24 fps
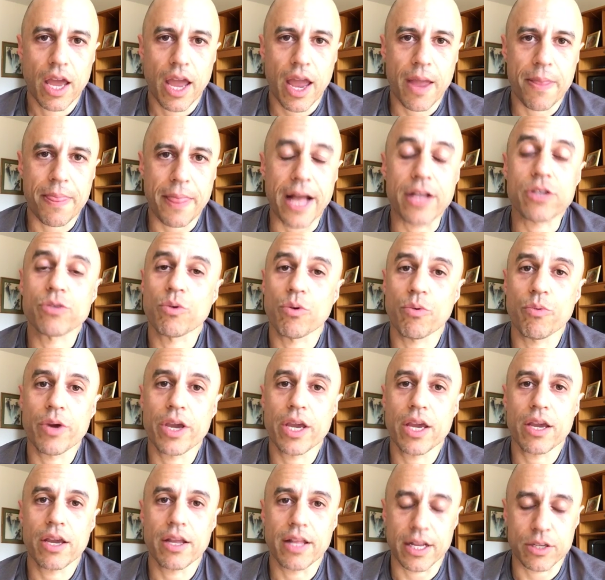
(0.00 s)
And that's
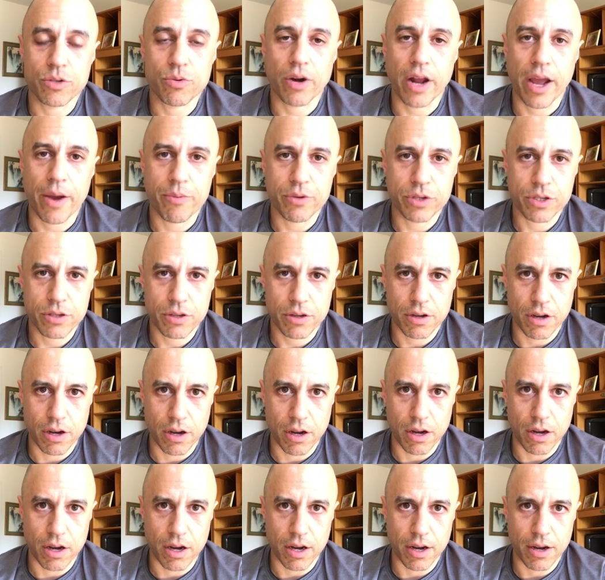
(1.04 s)
what I was
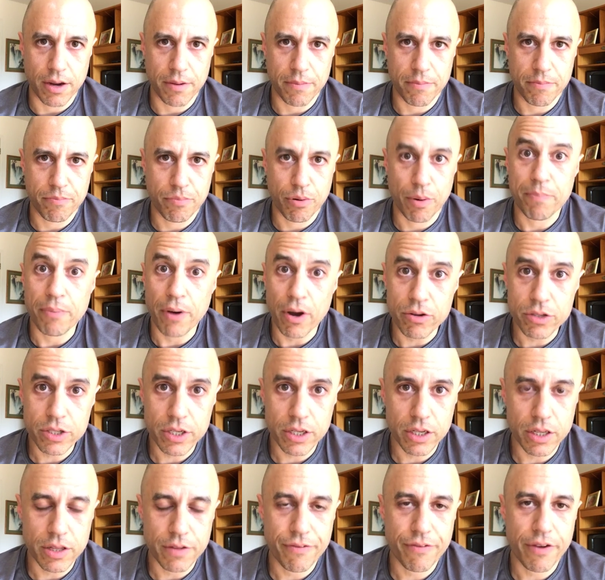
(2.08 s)

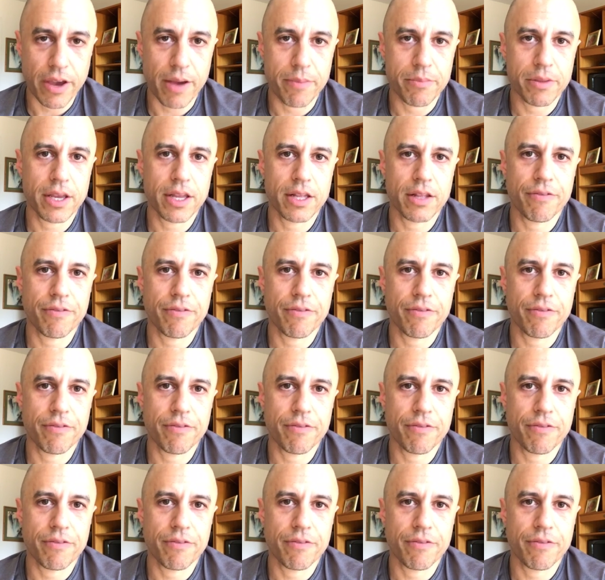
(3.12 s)
proposing to the family.